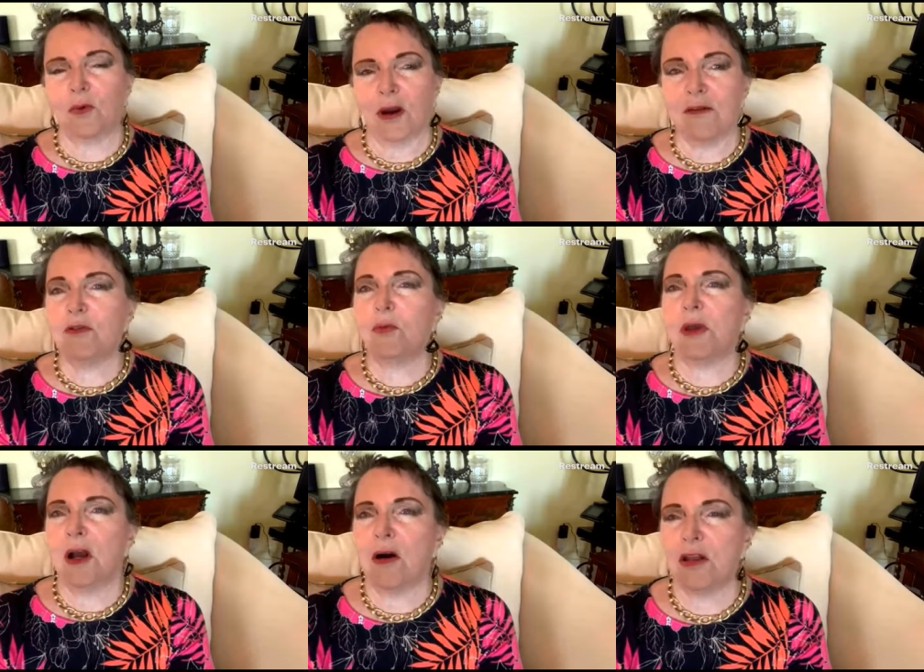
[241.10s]
wherever
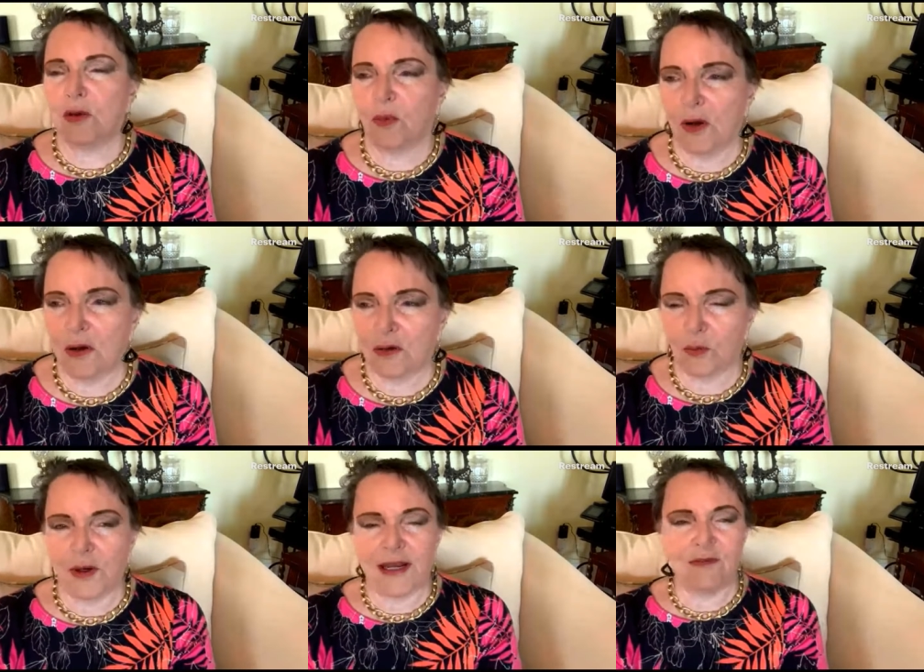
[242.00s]
we are in the world,
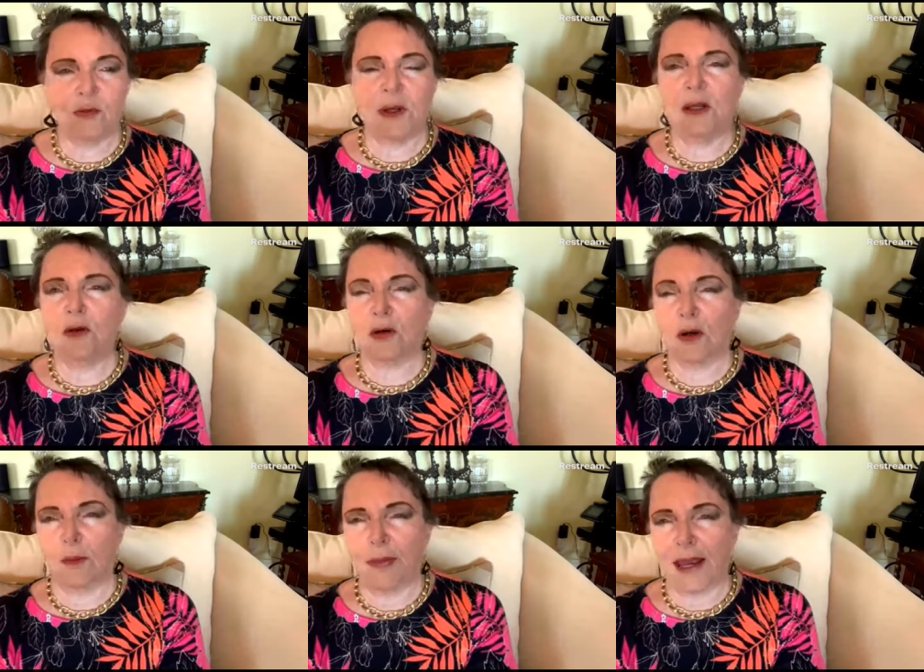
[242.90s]
whenever we
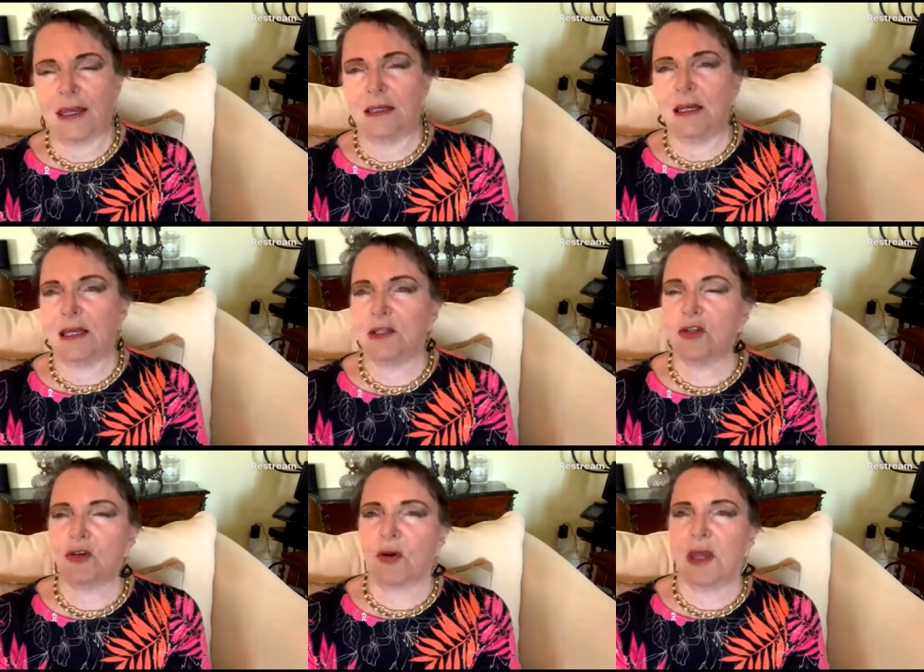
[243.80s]
look back in
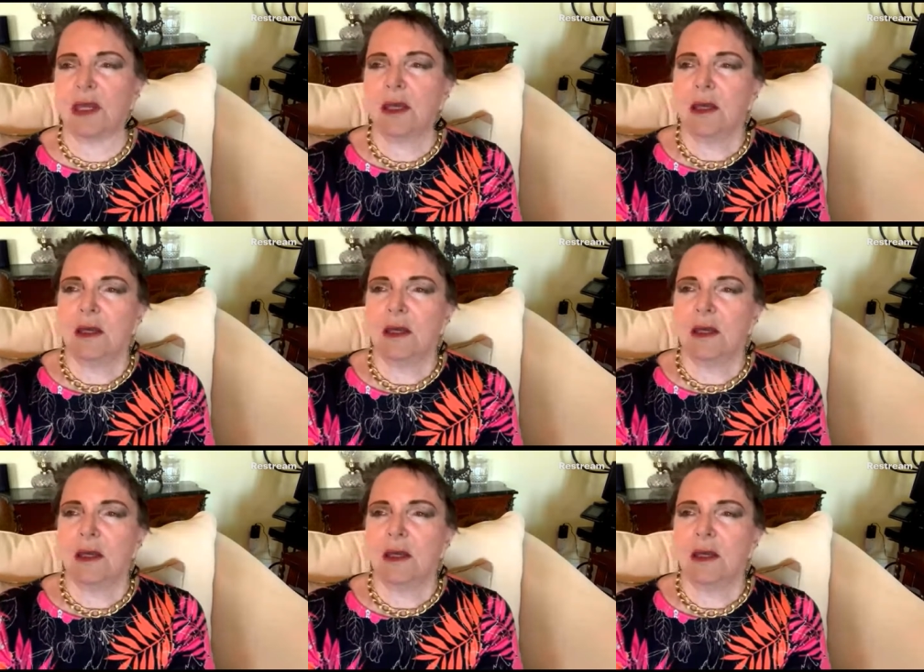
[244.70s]
history,